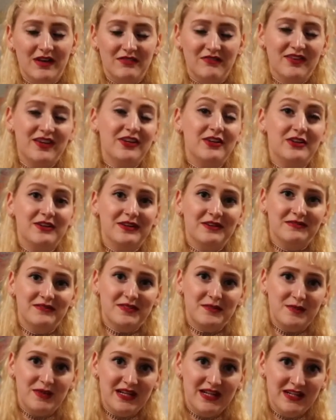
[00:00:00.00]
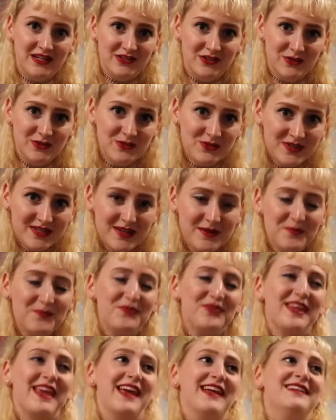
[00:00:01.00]
figurative speedy shoes,
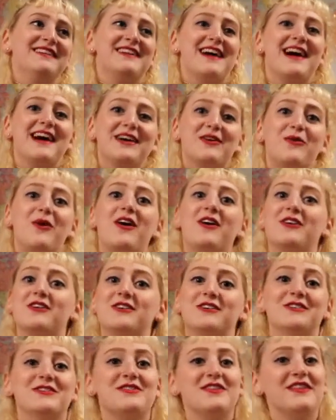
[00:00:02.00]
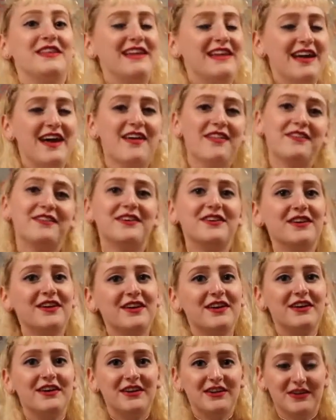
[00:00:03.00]
and I walked onto the other
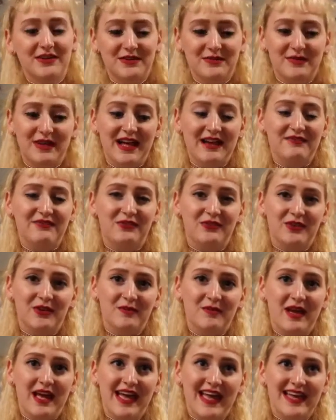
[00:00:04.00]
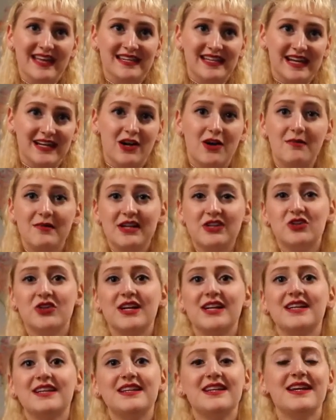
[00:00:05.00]
platform and I caught my
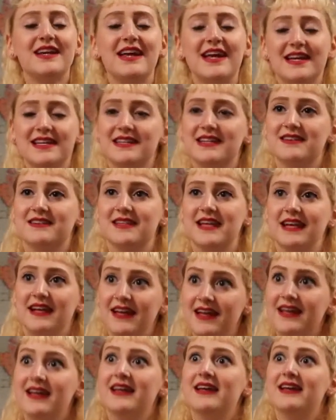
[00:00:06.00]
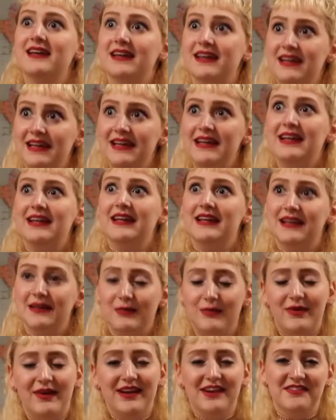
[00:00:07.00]
train and I was like,
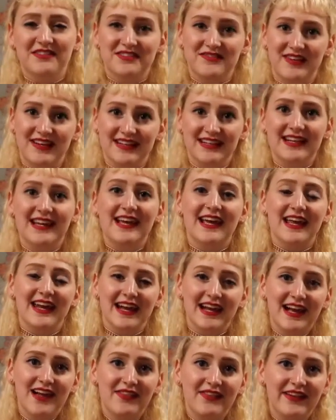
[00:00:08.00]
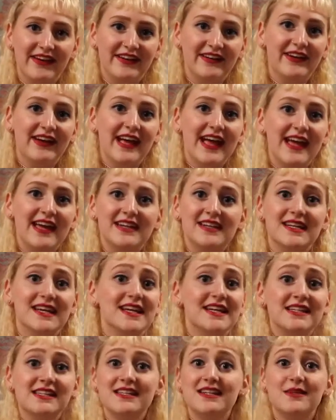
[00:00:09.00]
but I was fine. And I got there and I
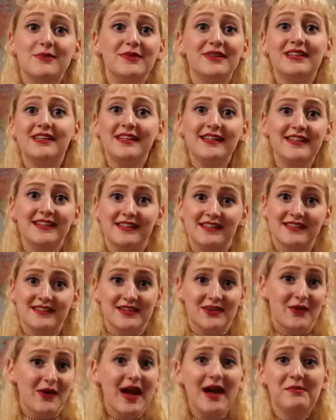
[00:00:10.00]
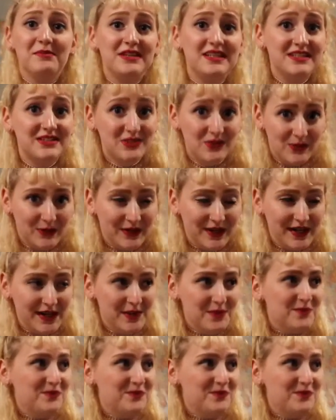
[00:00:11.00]
ended up in Lincoln, so happy story.